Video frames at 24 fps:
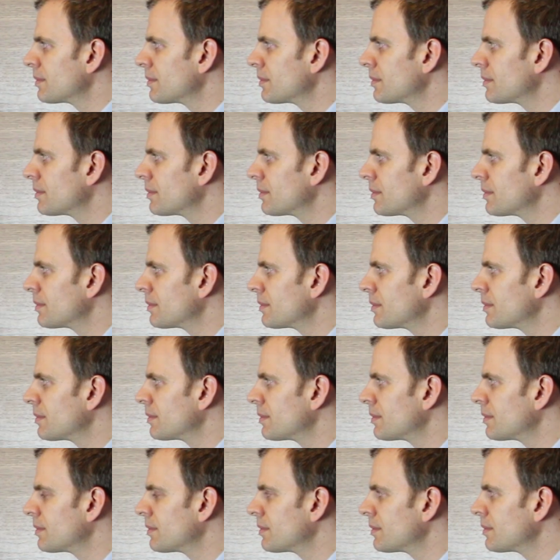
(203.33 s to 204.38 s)

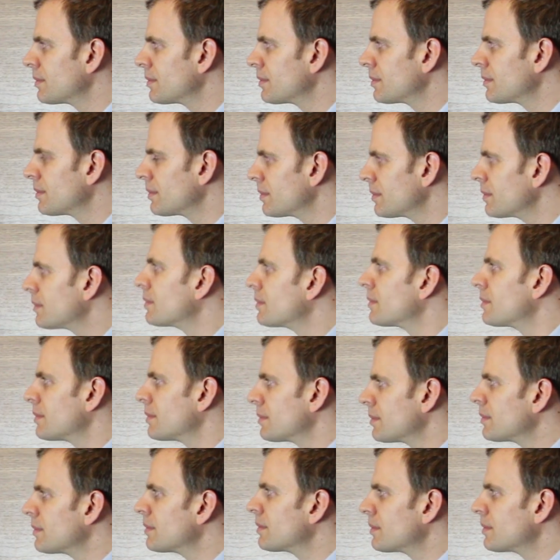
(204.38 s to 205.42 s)

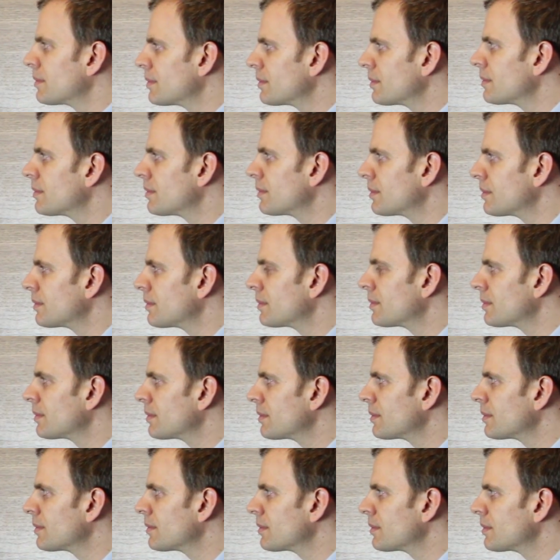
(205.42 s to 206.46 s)

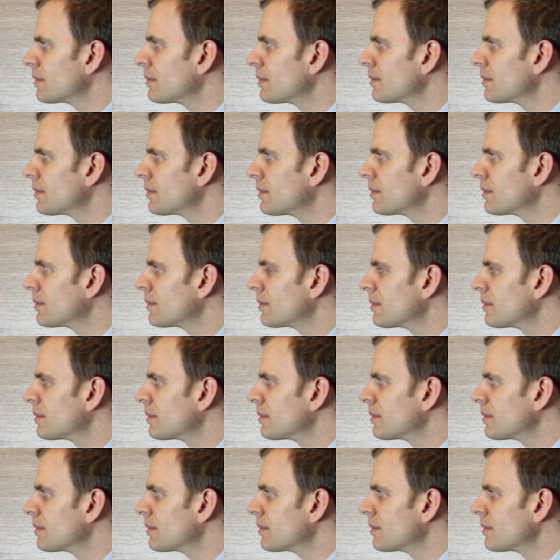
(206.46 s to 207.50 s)

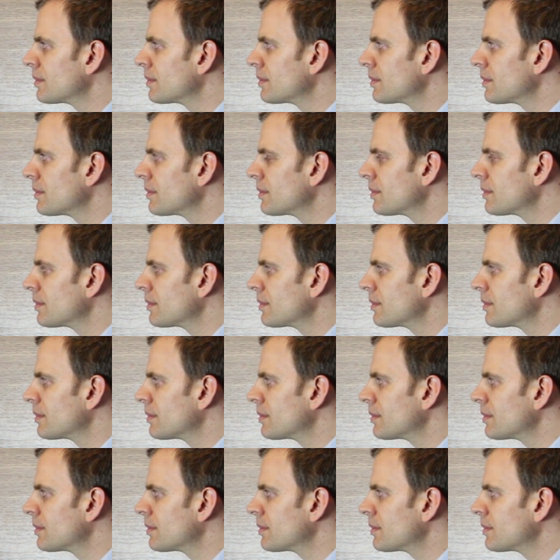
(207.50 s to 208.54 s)

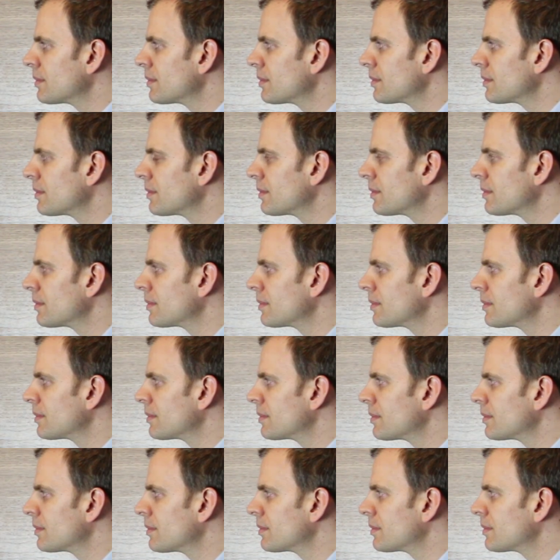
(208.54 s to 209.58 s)

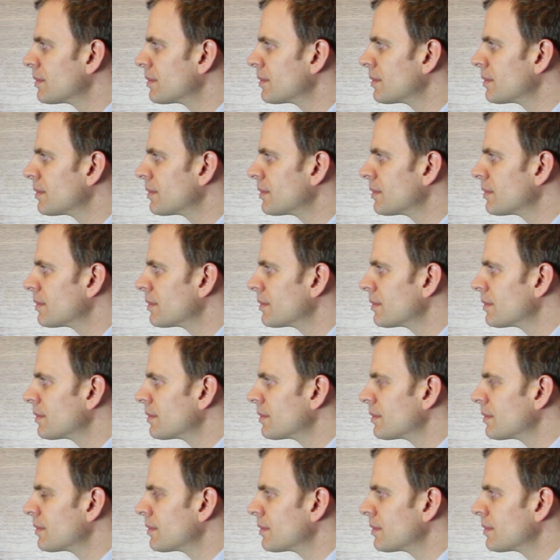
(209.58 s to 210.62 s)

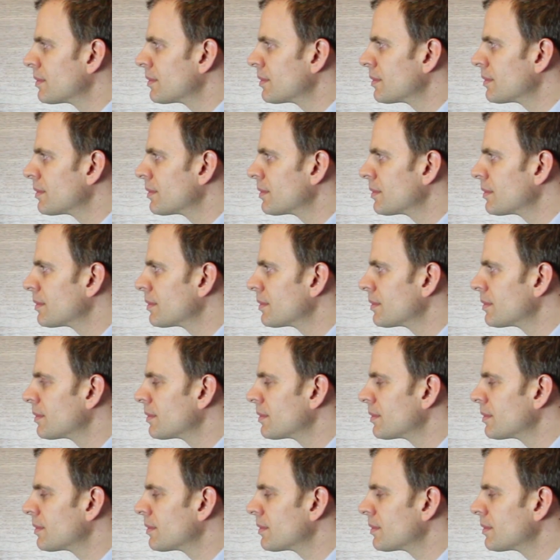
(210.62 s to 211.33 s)
(silent)